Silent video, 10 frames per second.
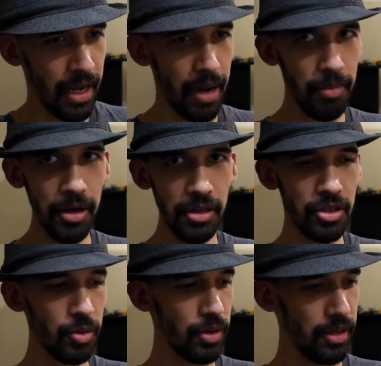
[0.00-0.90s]
I'm gonna
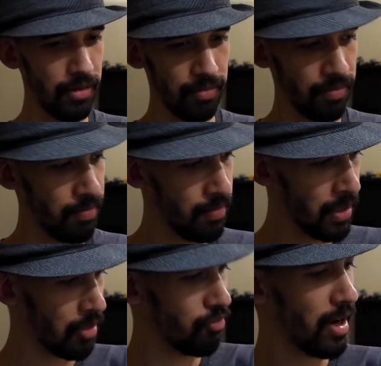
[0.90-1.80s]
do it
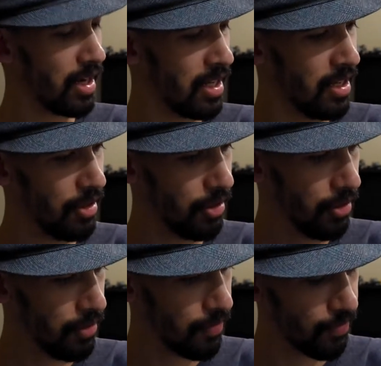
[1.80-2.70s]
like right
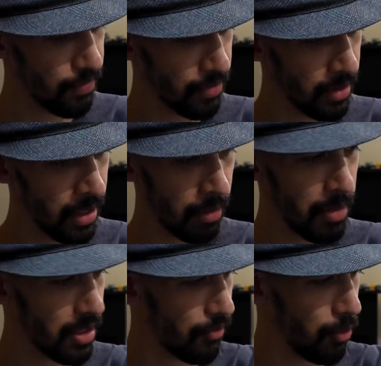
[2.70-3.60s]
here, like make the